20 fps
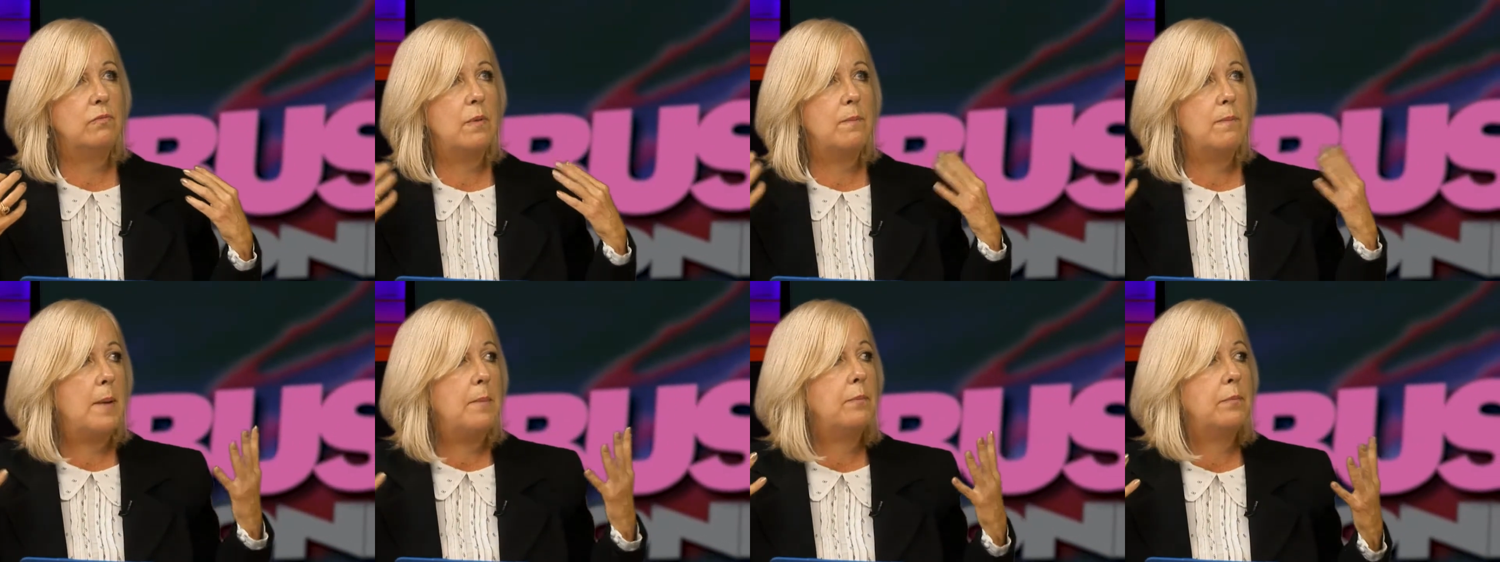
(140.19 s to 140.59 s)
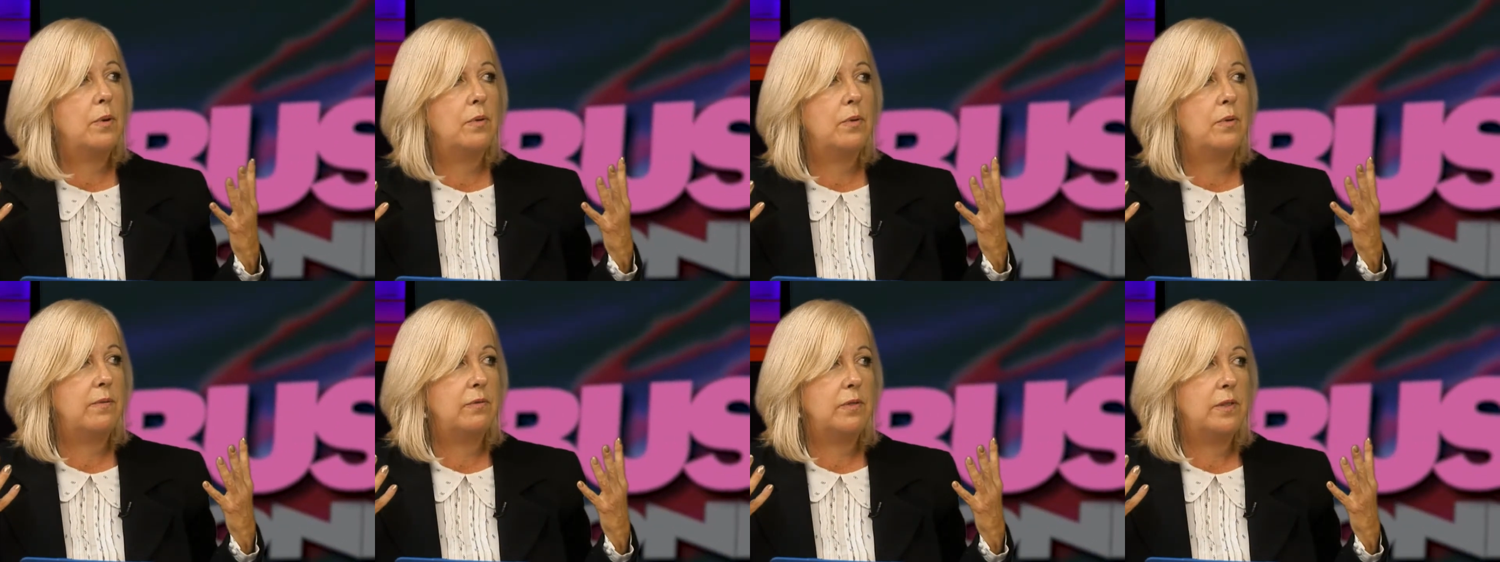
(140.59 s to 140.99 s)

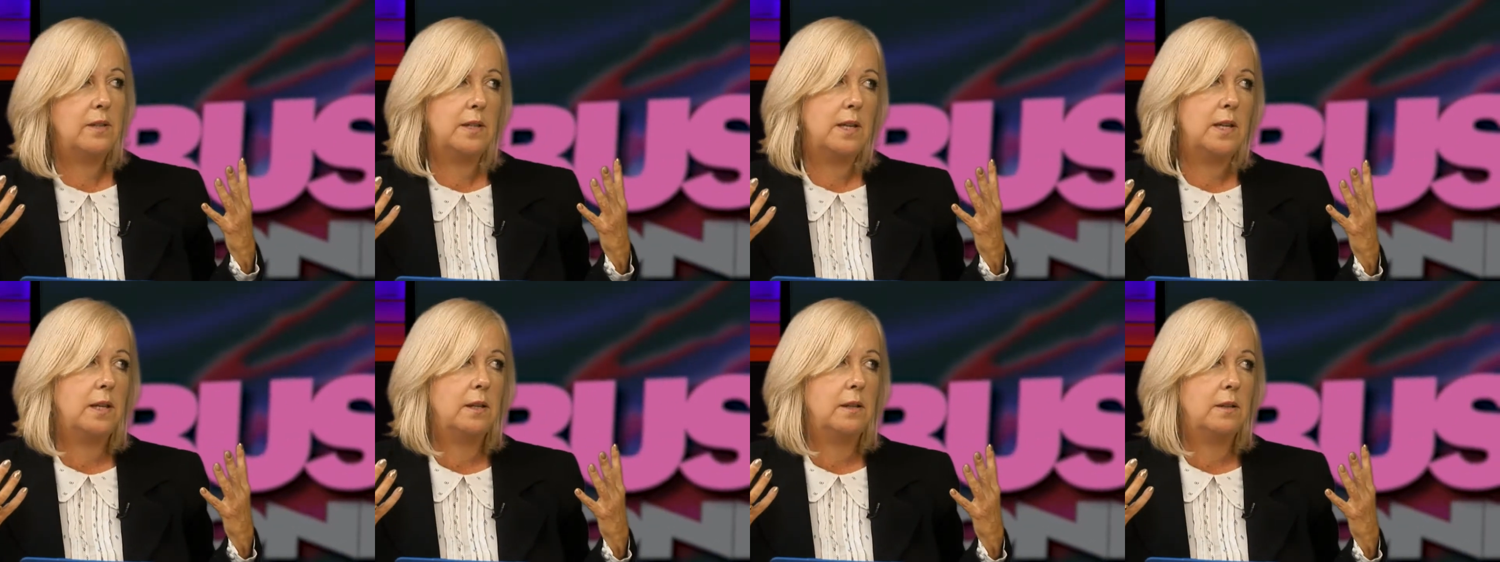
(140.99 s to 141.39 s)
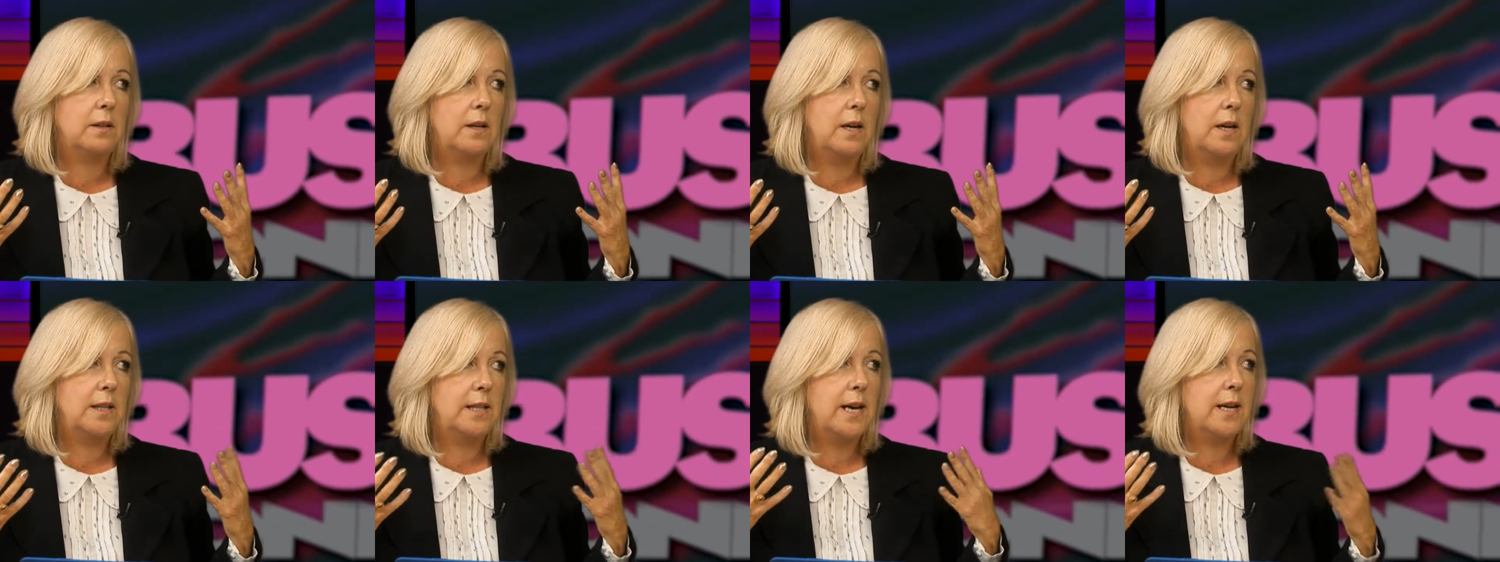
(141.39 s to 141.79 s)
remember everything,
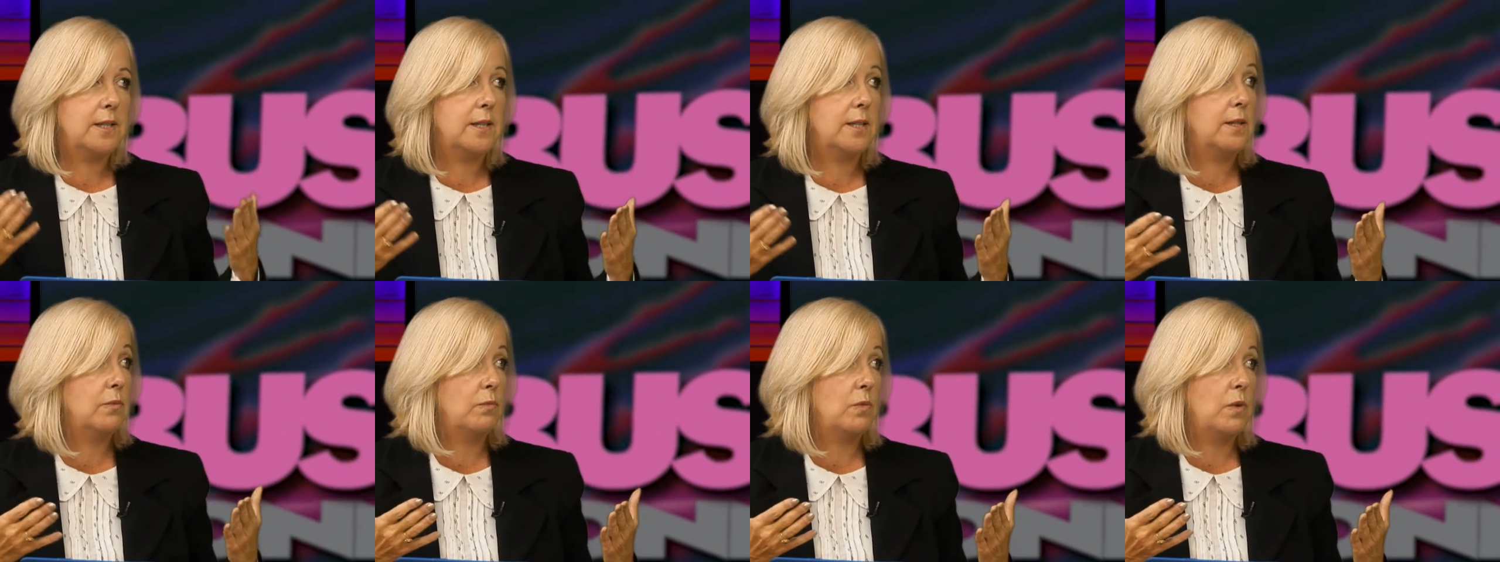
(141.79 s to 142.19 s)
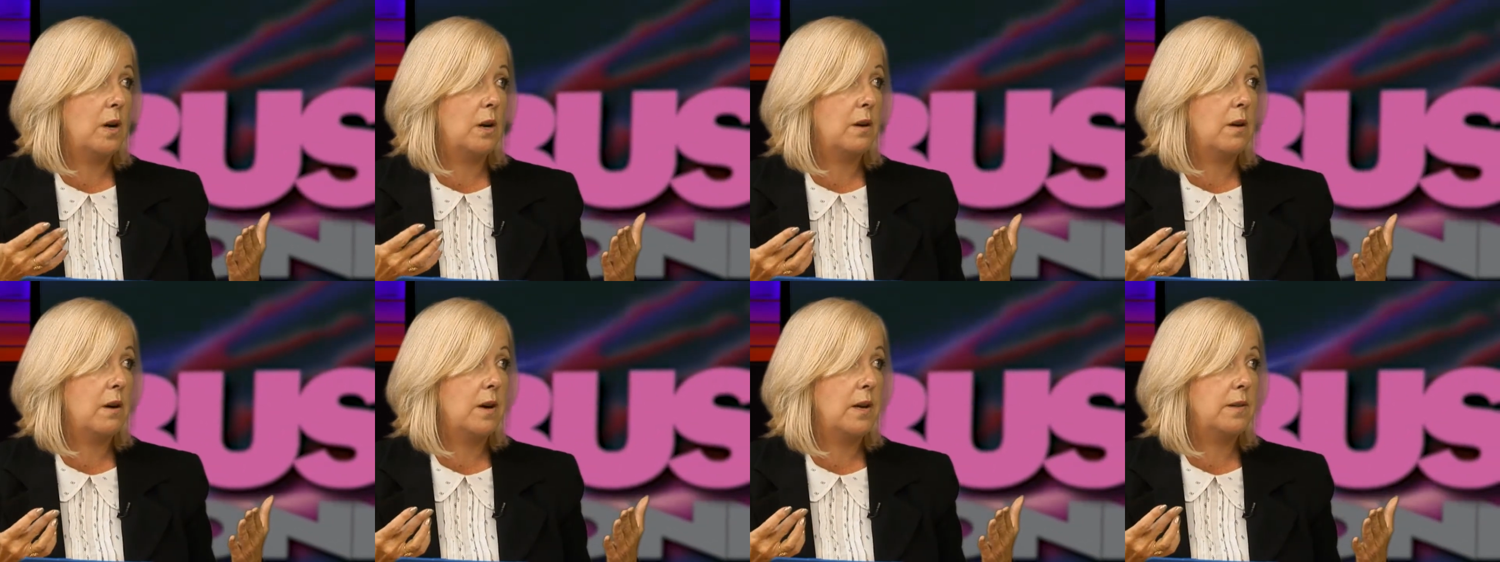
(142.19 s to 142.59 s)
and that doesn't
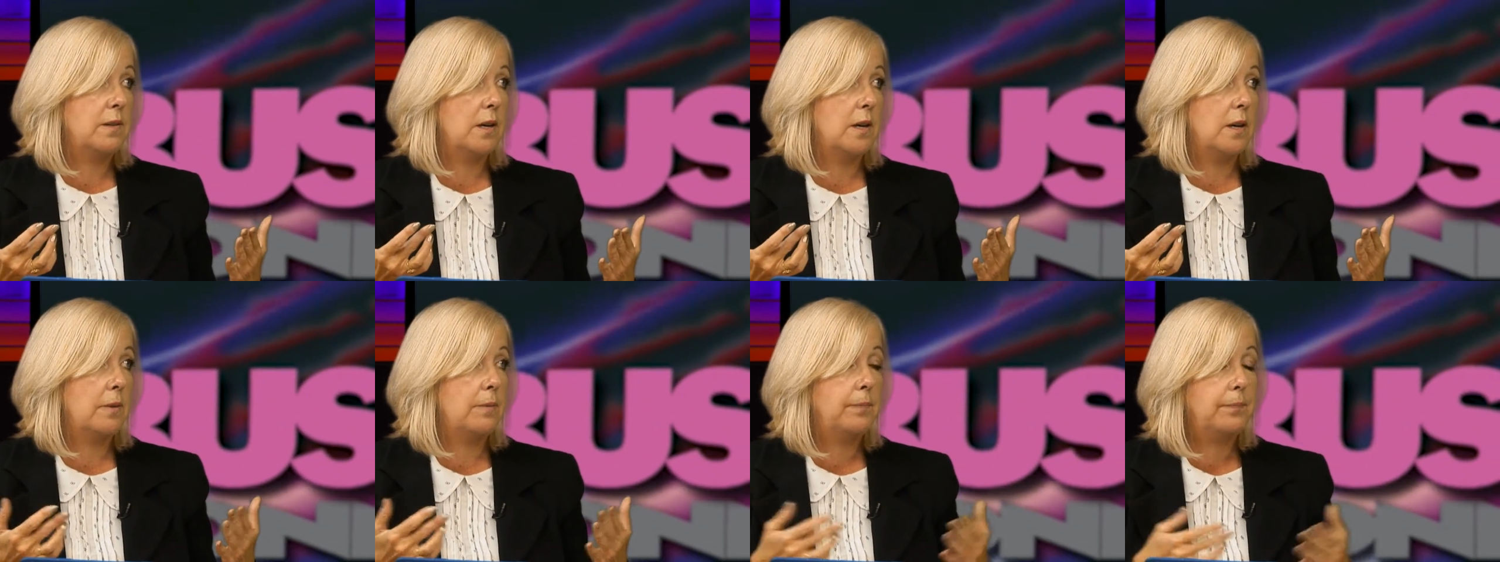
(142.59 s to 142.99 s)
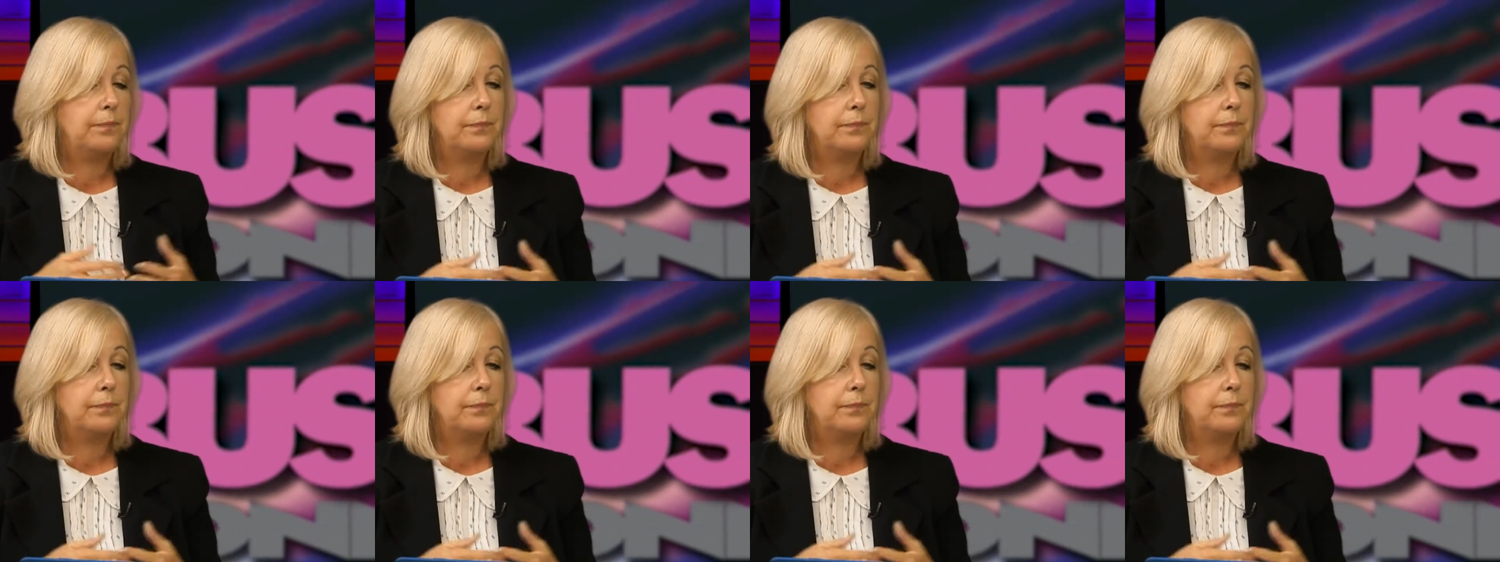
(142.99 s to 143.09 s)
work either.